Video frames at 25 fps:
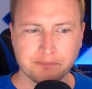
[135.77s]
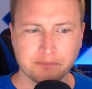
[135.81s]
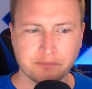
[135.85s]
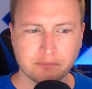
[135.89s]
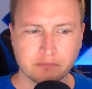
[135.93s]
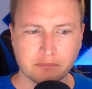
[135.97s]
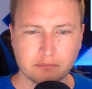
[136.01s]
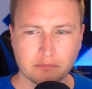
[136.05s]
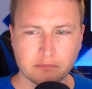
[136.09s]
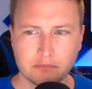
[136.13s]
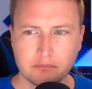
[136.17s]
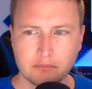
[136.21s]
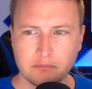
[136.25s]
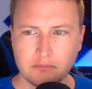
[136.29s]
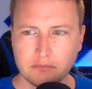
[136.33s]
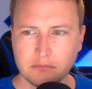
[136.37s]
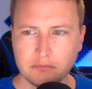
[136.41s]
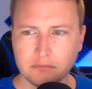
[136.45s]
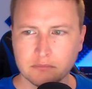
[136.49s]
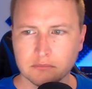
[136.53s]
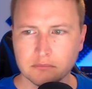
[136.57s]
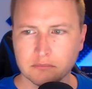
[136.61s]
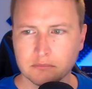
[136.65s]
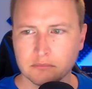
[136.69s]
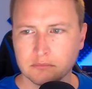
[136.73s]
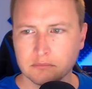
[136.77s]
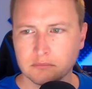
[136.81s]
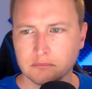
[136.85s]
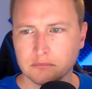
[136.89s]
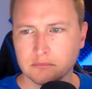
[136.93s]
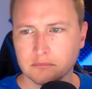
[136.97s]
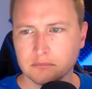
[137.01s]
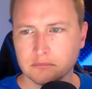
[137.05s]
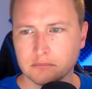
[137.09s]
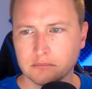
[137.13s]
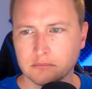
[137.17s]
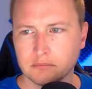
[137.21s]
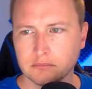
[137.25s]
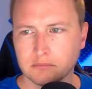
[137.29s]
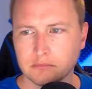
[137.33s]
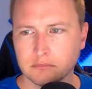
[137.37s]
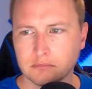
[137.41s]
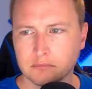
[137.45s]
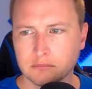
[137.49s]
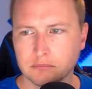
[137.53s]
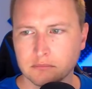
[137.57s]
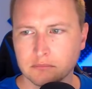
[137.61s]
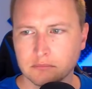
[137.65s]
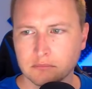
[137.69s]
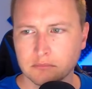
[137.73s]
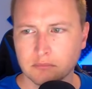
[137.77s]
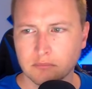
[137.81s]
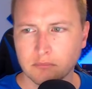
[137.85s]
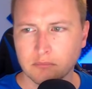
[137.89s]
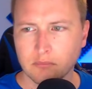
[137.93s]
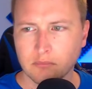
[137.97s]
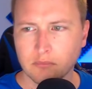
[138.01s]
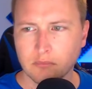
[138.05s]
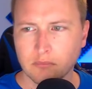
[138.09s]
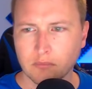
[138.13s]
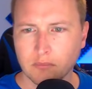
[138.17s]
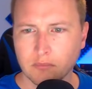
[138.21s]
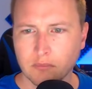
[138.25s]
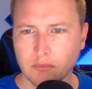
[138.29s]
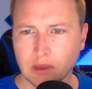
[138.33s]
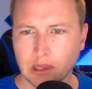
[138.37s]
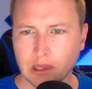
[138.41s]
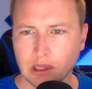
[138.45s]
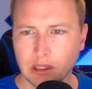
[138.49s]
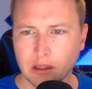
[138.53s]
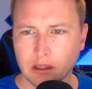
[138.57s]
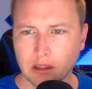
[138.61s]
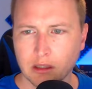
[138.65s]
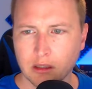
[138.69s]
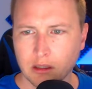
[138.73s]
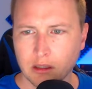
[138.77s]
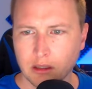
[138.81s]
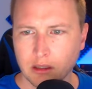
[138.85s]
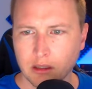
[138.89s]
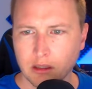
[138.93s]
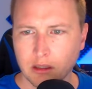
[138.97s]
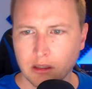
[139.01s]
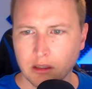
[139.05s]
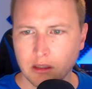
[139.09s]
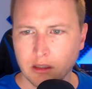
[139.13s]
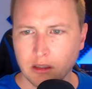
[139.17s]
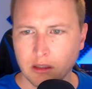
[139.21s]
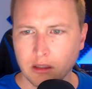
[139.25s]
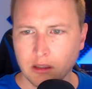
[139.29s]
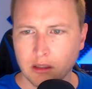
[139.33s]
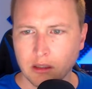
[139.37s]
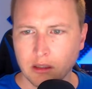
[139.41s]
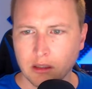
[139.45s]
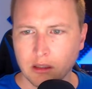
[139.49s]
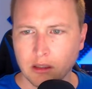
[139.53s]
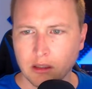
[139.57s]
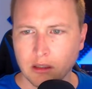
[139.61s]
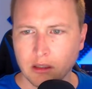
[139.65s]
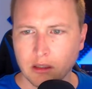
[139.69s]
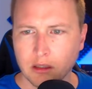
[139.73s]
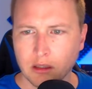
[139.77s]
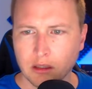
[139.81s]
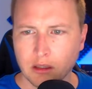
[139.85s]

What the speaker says: (silence)